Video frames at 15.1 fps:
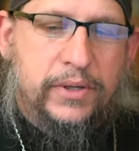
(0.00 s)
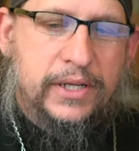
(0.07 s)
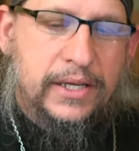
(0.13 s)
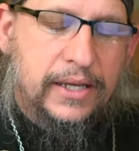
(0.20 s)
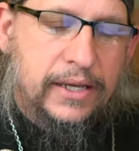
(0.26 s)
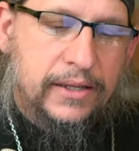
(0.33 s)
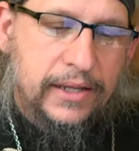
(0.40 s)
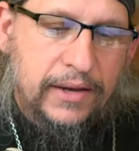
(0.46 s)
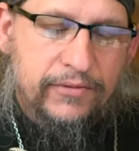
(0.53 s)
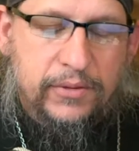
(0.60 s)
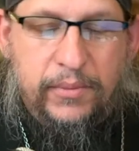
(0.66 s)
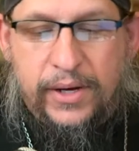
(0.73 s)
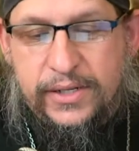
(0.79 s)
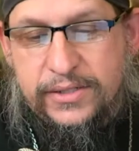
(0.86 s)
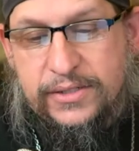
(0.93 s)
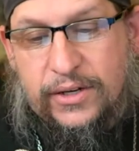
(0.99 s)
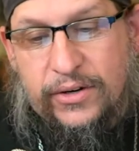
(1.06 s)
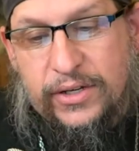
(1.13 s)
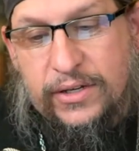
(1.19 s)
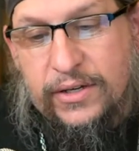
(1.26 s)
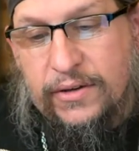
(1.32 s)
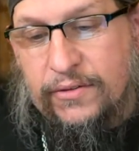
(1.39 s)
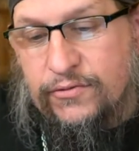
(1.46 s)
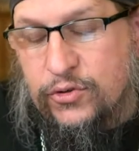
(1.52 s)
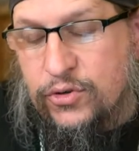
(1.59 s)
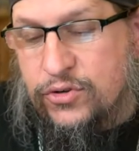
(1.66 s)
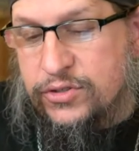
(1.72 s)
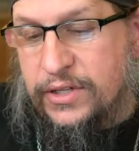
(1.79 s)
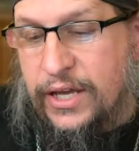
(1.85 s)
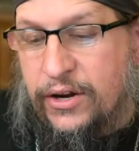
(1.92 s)
but he left the monastery a few
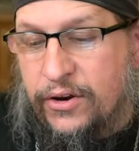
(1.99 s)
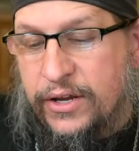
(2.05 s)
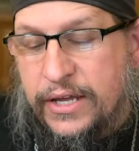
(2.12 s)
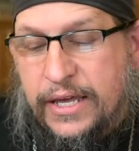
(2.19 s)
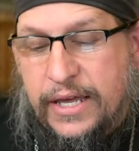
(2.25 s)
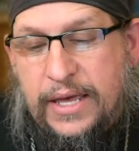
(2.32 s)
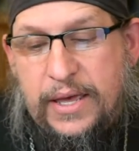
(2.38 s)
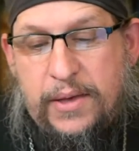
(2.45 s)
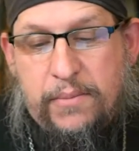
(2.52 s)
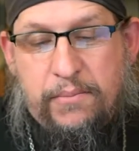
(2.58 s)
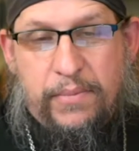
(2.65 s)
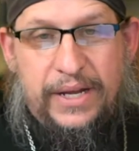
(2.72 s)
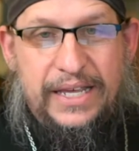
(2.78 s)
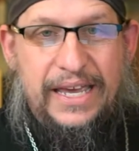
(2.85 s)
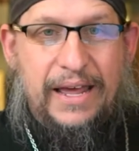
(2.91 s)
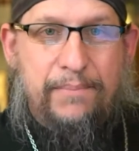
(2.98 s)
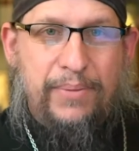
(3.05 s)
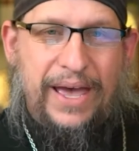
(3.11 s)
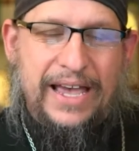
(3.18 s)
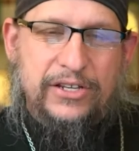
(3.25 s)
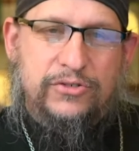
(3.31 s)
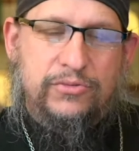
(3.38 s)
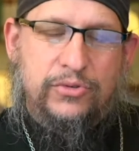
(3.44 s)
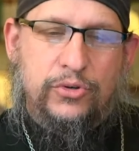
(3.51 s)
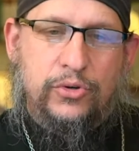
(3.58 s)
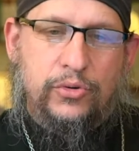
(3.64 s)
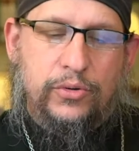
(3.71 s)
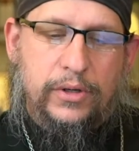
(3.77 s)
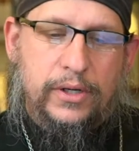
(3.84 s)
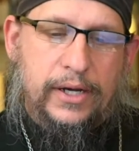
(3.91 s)
years later. But he had passed
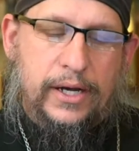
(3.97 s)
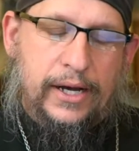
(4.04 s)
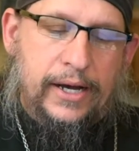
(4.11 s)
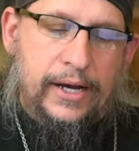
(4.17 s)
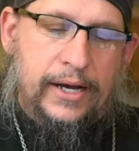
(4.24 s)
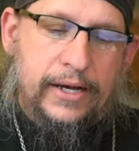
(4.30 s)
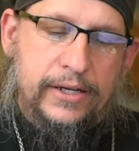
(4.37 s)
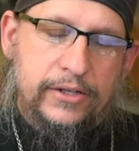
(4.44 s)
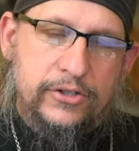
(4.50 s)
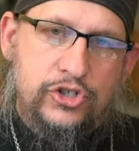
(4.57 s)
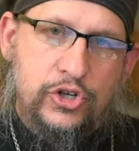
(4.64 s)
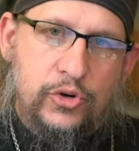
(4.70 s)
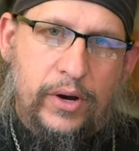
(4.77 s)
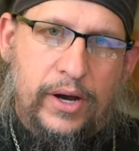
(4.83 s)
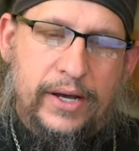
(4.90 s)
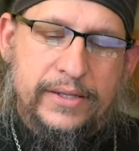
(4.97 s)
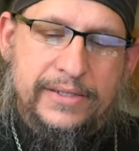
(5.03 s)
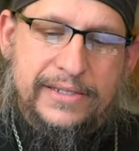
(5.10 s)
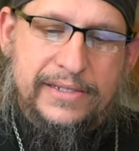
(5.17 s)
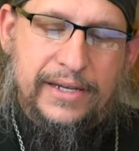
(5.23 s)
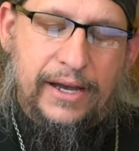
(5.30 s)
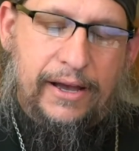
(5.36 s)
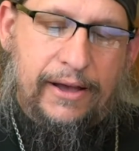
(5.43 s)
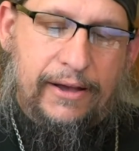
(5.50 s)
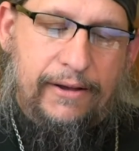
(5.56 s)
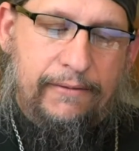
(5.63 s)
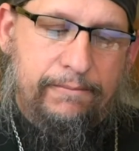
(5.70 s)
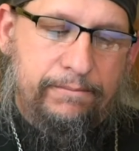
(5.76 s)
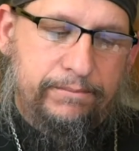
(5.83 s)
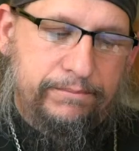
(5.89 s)
through uh, Schuon's
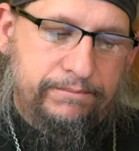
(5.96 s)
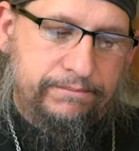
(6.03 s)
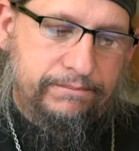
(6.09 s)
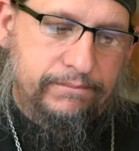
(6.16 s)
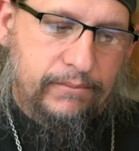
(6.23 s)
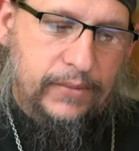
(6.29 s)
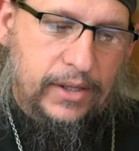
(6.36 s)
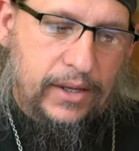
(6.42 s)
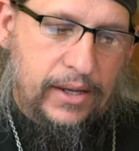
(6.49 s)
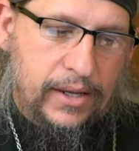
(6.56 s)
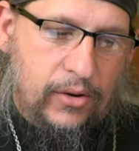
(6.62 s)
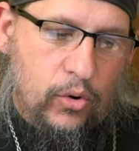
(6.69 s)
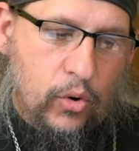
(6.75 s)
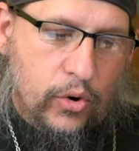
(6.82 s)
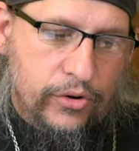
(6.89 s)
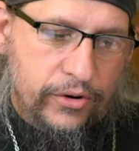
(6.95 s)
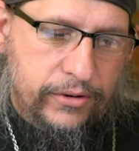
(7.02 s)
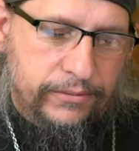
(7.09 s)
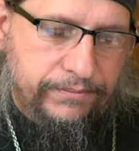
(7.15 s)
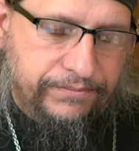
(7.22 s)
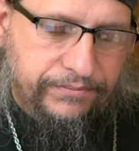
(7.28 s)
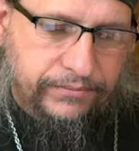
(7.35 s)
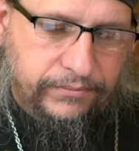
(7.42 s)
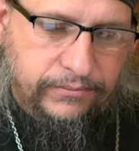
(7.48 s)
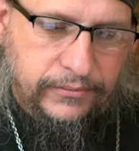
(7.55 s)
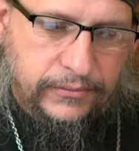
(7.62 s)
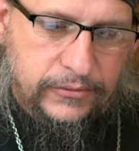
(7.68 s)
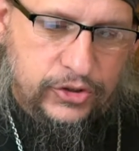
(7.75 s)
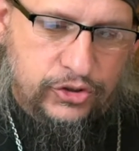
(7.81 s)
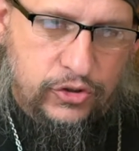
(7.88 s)
uh, order,
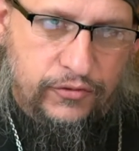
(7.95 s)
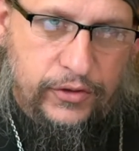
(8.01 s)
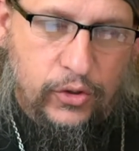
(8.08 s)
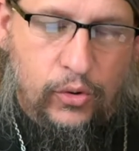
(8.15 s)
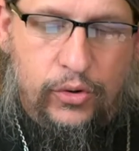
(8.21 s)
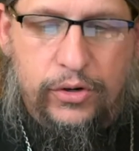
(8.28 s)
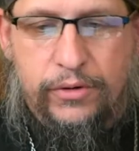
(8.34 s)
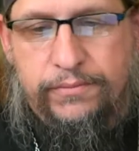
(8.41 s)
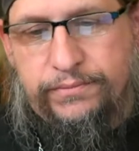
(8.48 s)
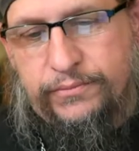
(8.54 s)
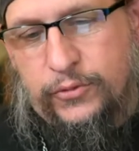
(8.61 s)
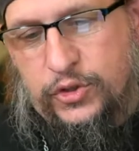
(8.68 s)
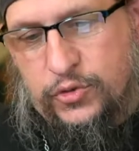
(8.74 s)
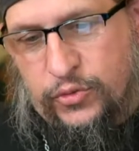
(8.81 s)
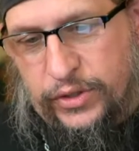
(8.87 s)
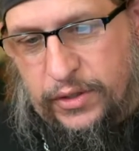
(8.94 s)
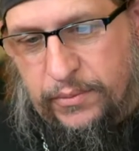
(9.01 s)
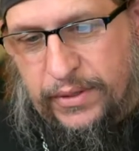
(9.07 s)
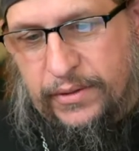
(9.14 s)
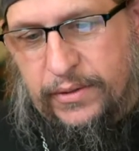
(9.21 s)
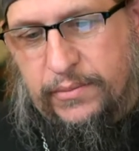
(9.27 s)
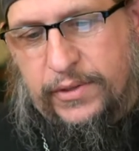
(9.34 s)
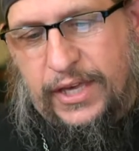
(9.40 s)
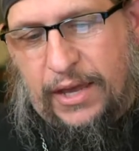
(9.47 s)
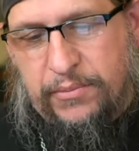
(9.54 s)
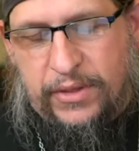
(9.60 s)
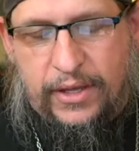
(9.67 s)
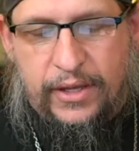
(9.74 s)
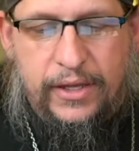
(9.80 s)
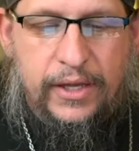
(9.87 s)
Sufi order, which really became
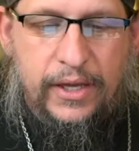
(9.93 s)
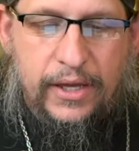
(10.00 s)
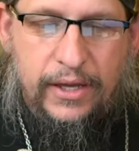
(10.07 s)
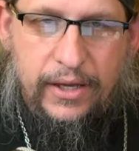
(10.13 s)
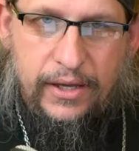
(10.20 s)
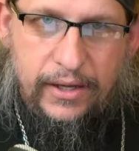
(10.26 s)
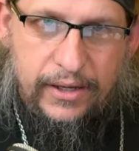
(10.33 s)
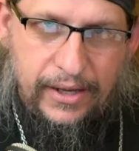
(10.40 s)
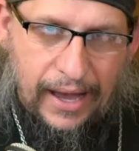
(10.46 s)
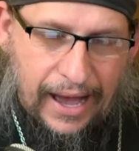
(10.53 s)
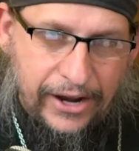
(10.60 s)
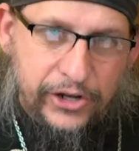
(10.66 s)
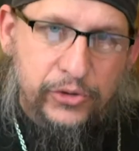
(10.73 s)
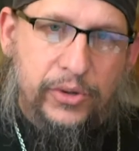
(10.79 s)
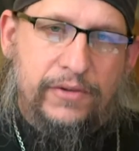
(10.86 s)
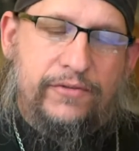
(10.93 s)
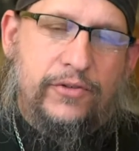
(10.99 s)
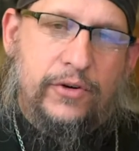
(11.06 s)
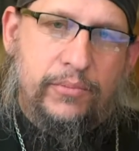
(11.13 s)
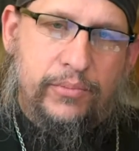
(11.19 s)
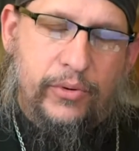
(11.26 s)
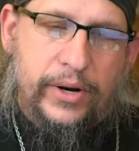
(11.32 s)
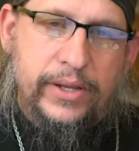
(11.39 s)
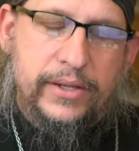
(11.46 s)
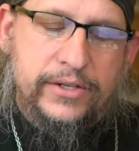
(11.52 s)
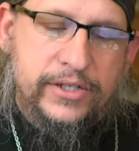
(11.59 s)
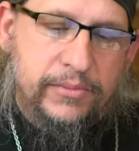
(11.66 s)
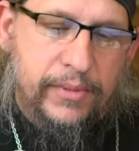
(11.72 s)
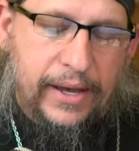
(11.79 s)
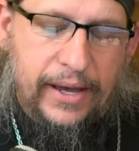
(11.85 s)
the conduit for
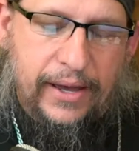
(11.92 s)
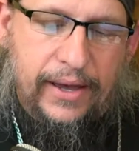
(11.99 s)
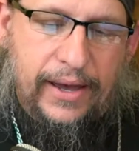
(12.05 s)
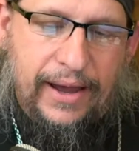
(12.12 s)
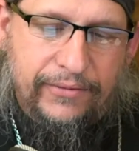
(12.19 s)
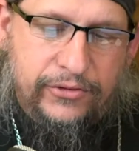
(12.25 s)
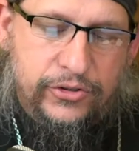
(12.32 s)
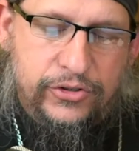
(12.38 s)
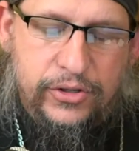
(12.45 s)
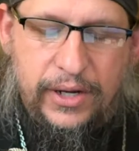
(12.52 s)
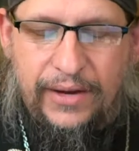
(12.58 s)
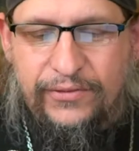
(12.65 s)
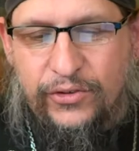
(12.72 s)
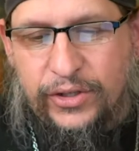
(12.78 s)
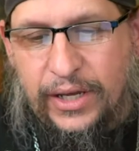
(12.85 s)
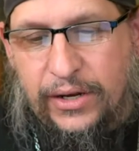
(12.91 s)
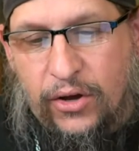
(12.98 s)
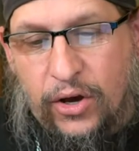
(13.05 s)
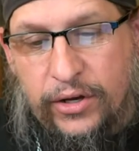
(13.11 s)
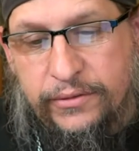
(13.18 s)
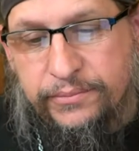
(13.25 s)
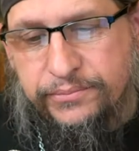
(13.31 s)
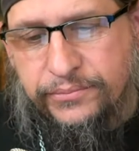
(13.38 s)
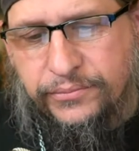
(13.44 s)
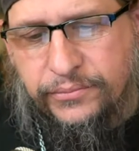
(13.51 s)
perennialism uh, after after Guénon.